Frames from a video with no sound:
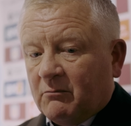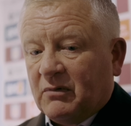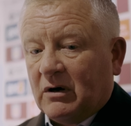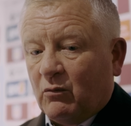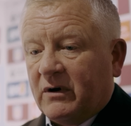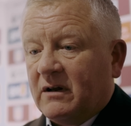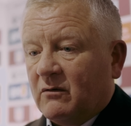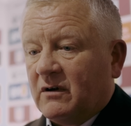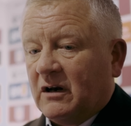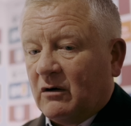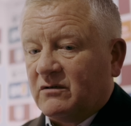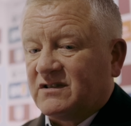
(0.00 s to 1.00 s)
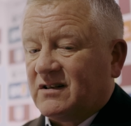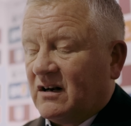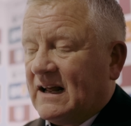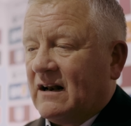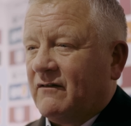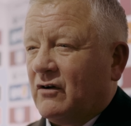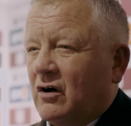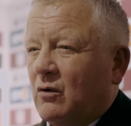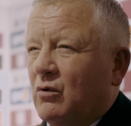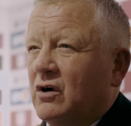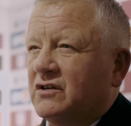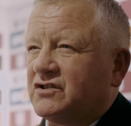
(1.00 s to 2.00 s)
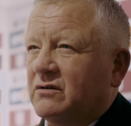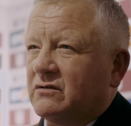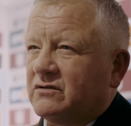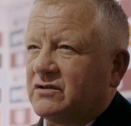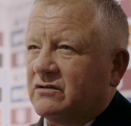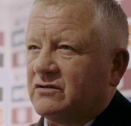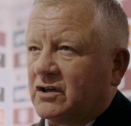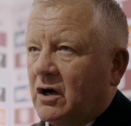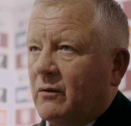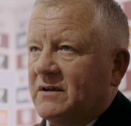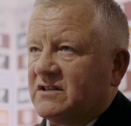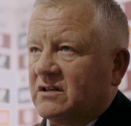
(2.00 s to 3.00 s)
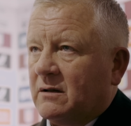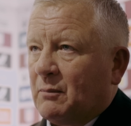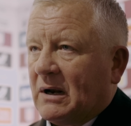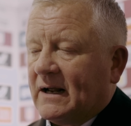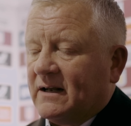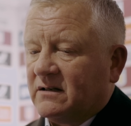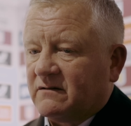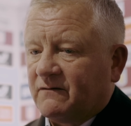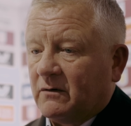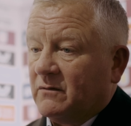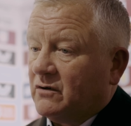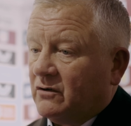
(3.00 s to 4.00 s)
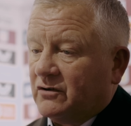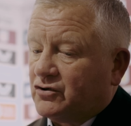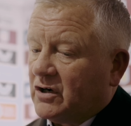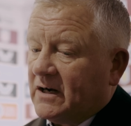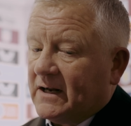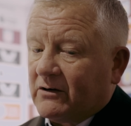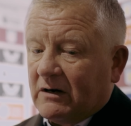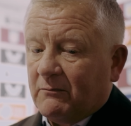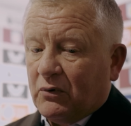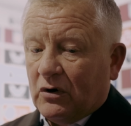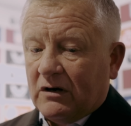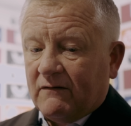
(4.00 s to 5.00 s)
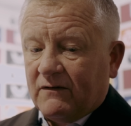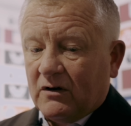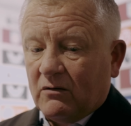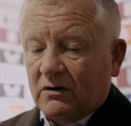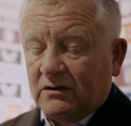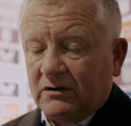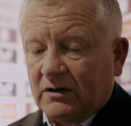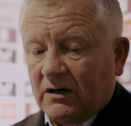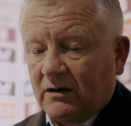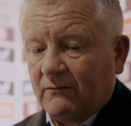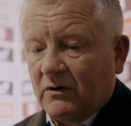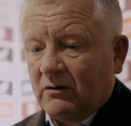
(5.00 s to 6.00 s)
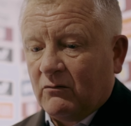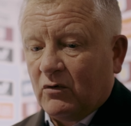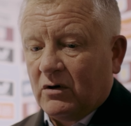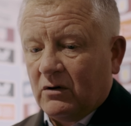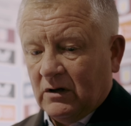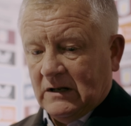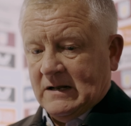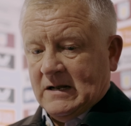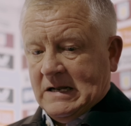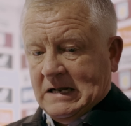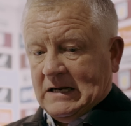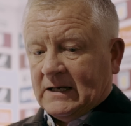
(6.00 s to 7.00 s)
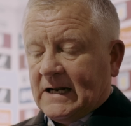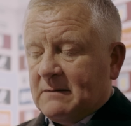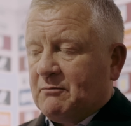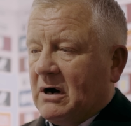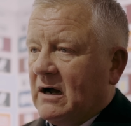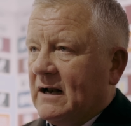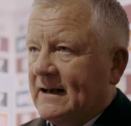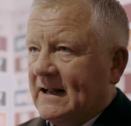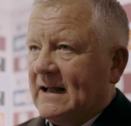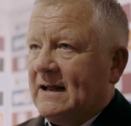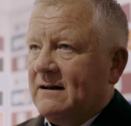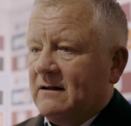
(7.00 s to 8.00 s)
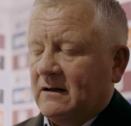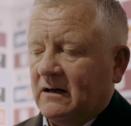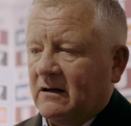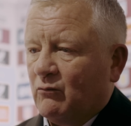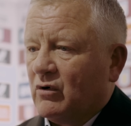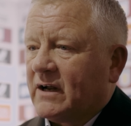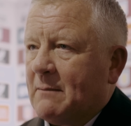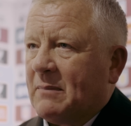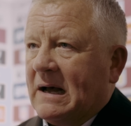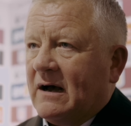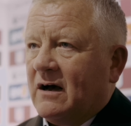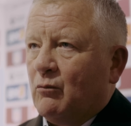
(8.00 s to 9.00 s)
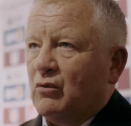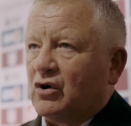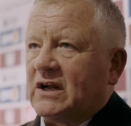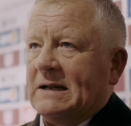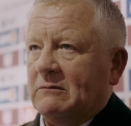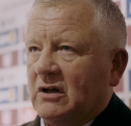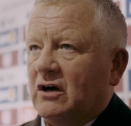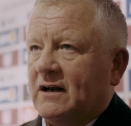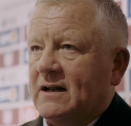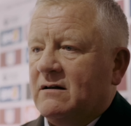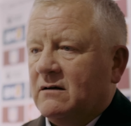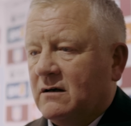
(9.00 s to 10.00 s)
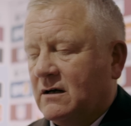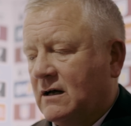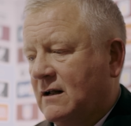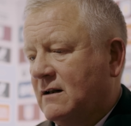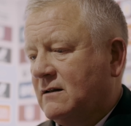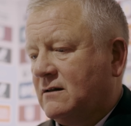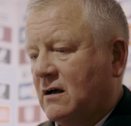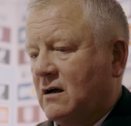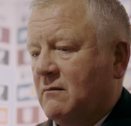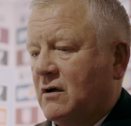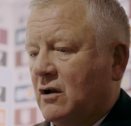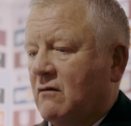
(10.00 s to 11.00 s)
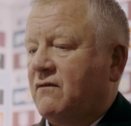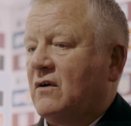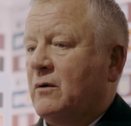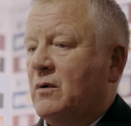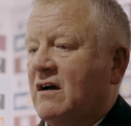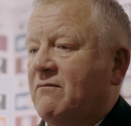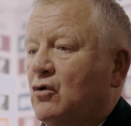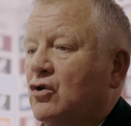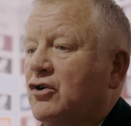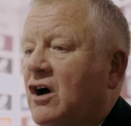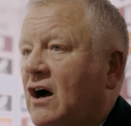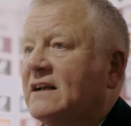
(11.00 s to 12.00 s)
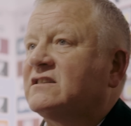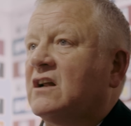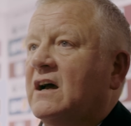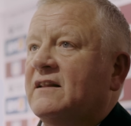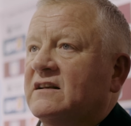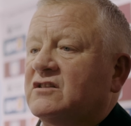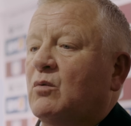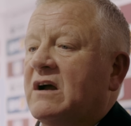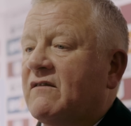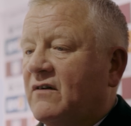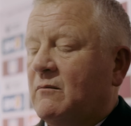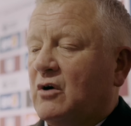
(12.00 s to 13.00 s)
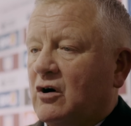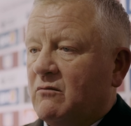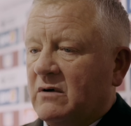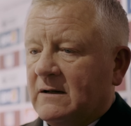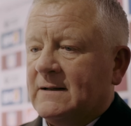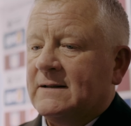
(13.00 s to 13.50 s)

but we, you know, it's still a hell of a lot of work to go into the players on the training ground point of view, and we'll keep piling it in, and we'll get better, and we'll keep learning, and hopefully we have more nights like this away from home,